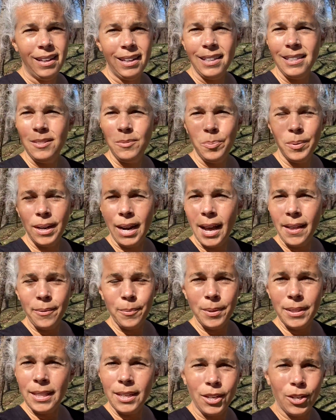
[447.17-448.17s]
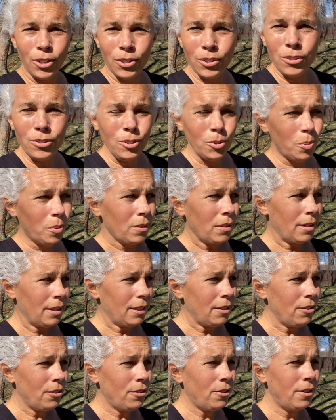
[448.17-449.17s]
is when I when the girls were
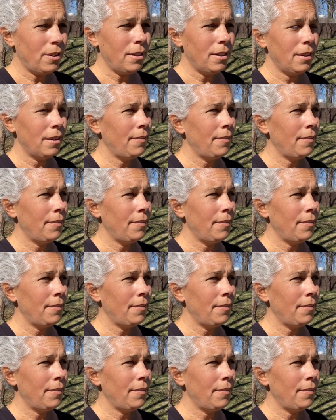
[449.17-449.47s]
little,